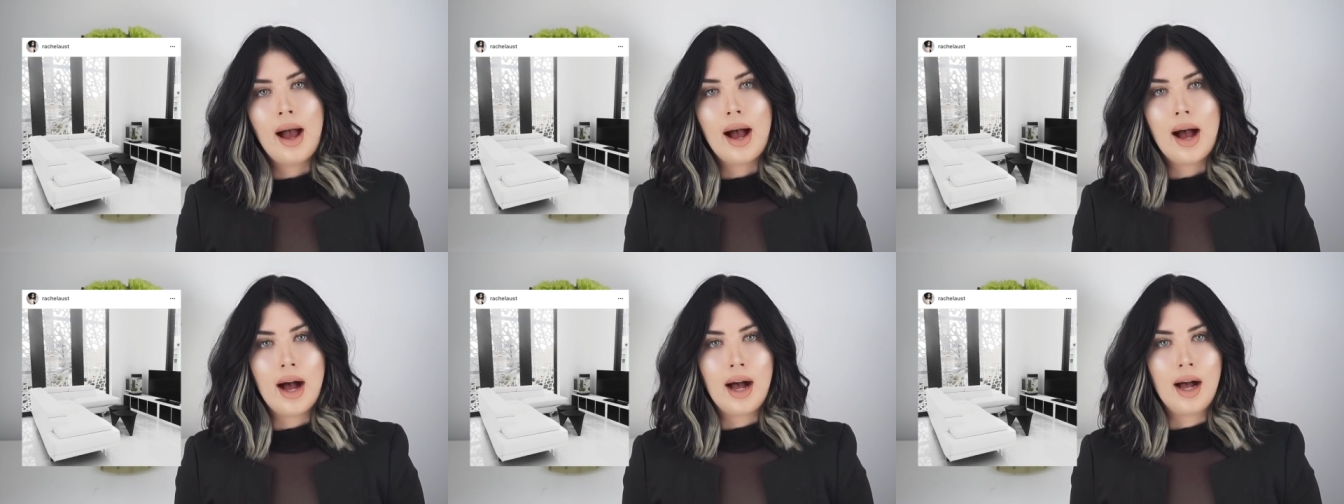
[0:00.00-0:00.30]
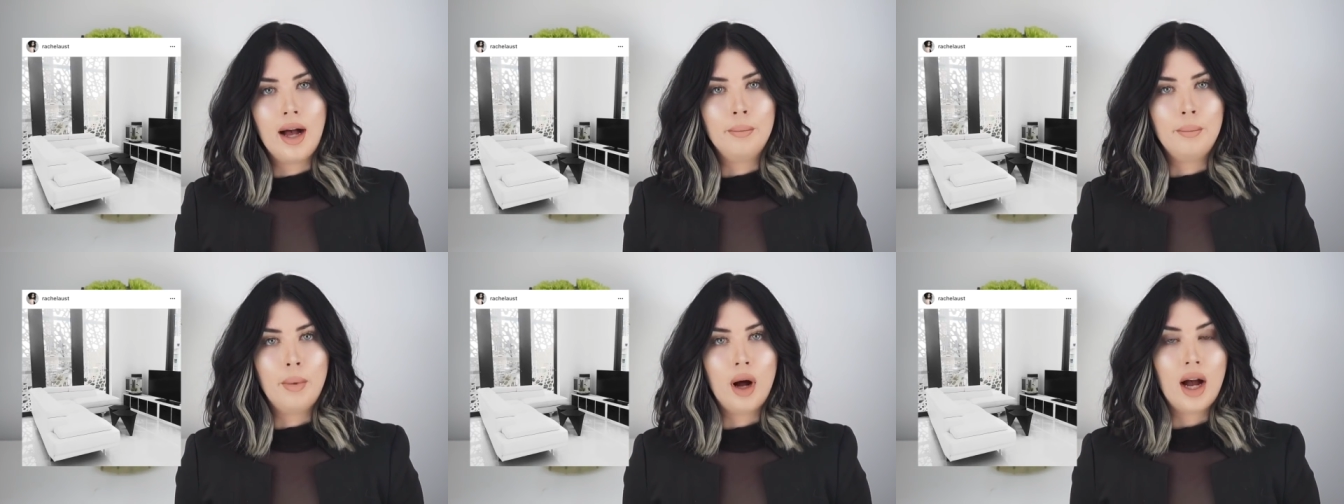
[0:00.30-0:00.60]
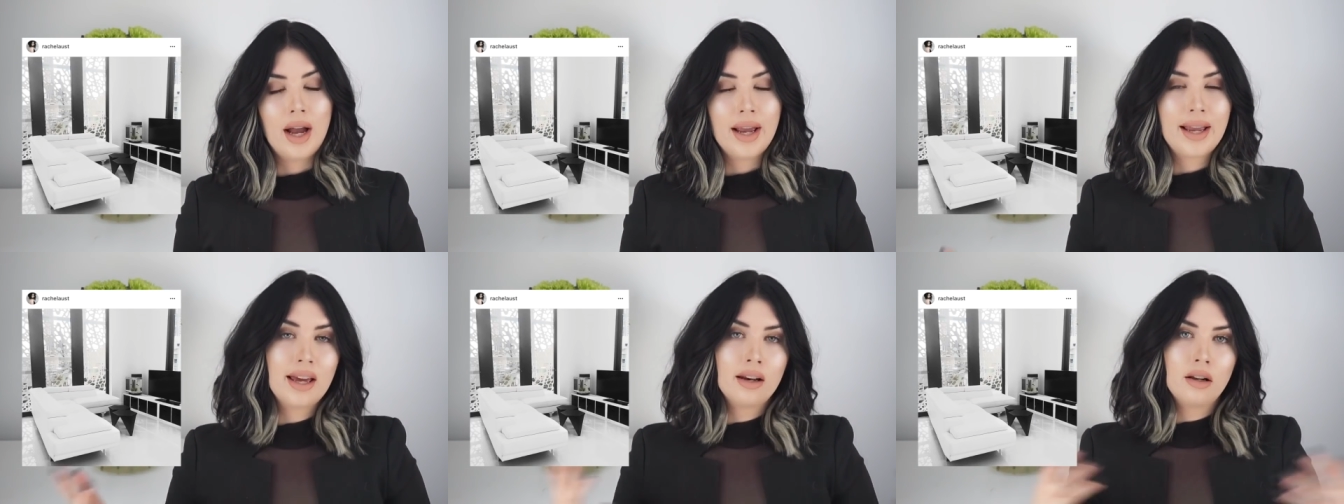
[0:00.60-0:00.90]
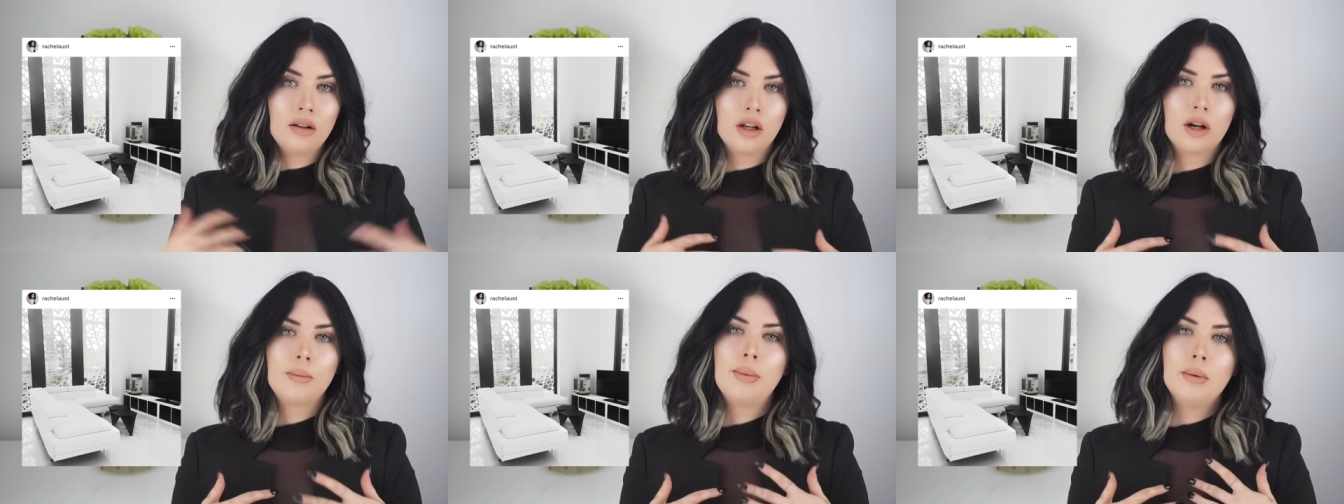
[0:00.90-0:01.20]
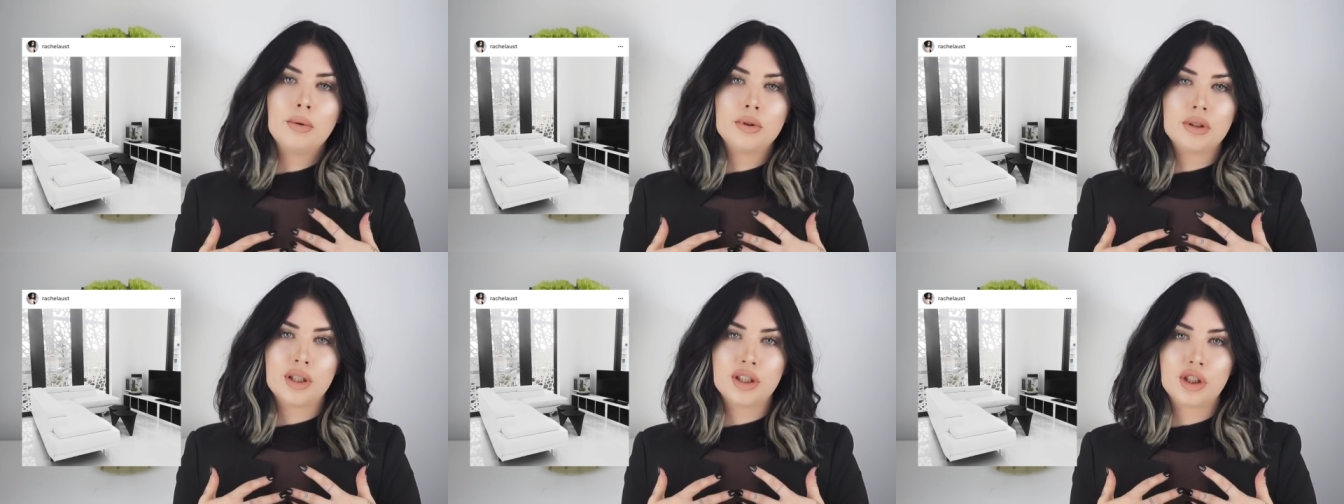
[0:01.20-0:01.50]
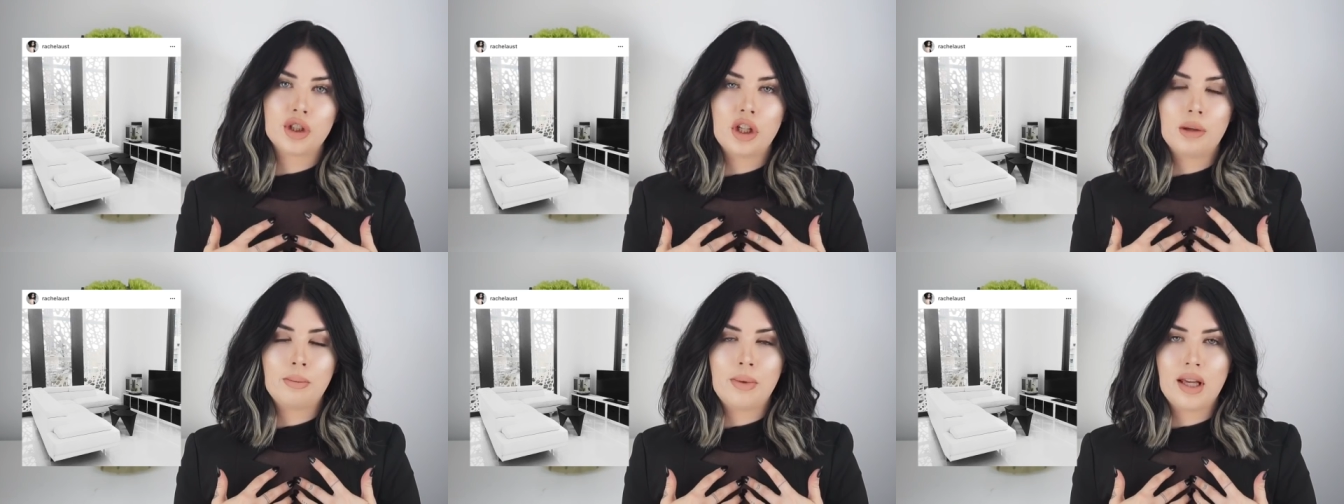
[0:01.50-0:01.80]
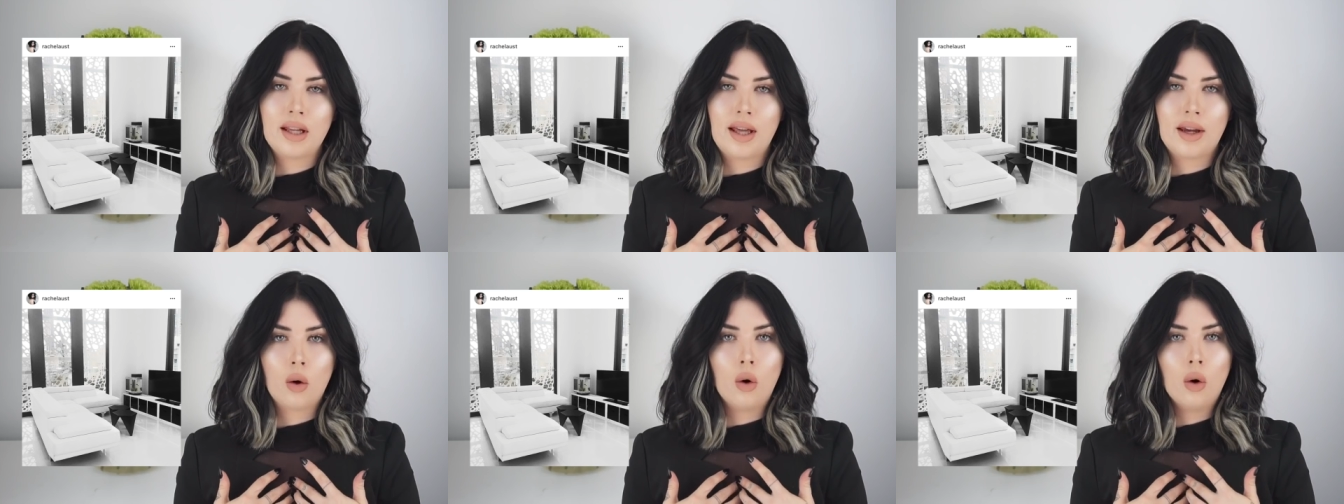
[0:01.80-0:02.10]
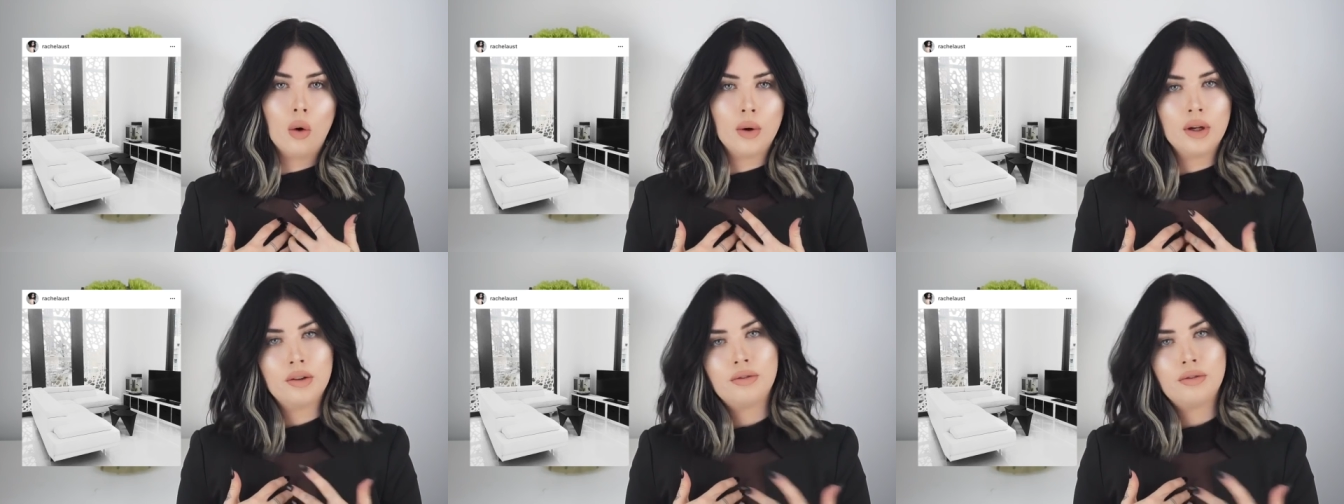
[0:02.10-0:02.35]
Um, I get a lot of people questioning me like oh